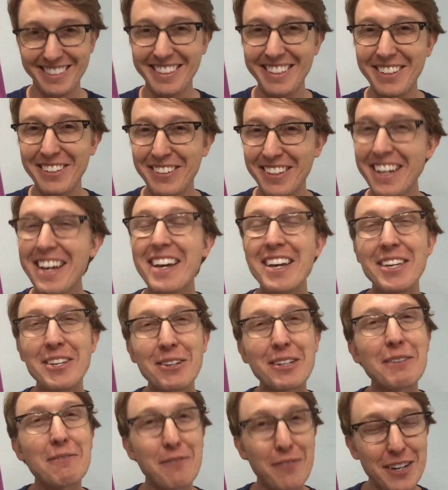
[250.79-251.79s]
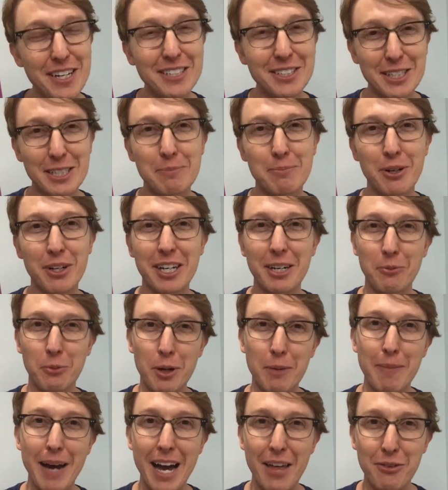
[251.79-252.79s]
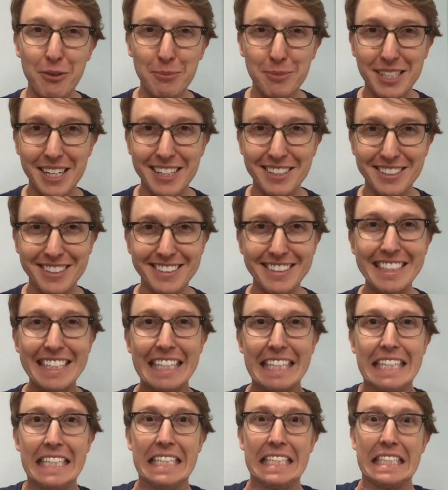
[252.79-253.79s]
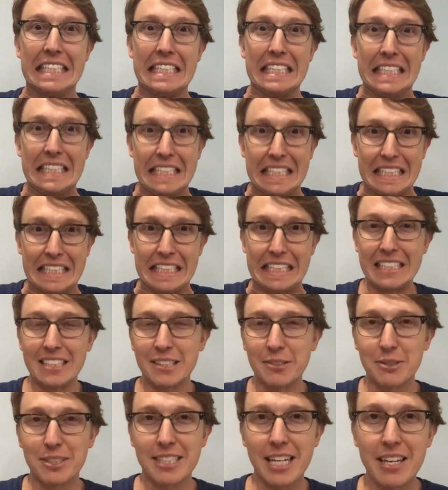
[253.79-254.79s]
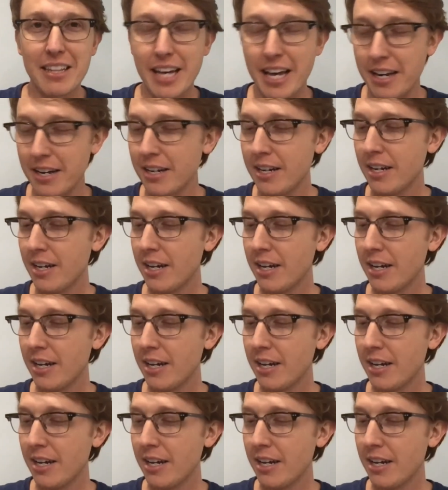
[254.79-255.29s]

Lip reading: you could finish this book in one bathroom session. Don't say that.